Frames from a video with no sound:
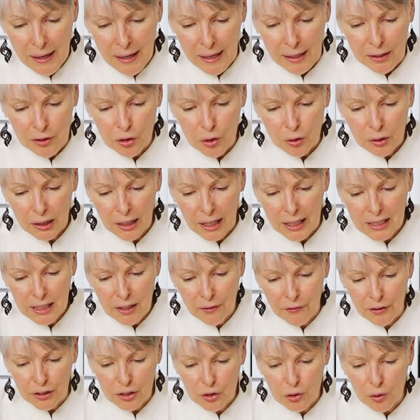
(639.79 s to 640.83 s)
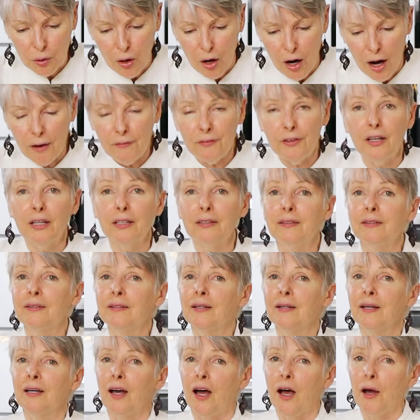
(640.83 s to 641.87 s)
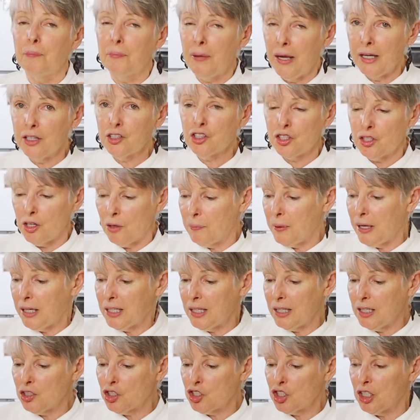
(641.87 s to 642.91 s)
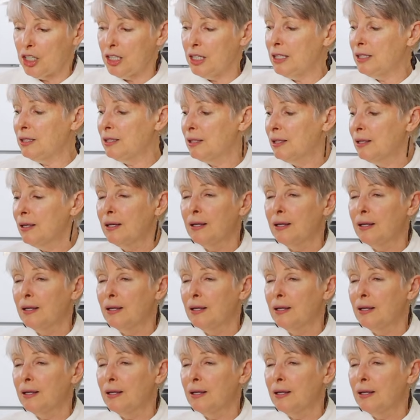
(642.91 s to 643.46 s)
In your case, if it's your oven, a baking sheet,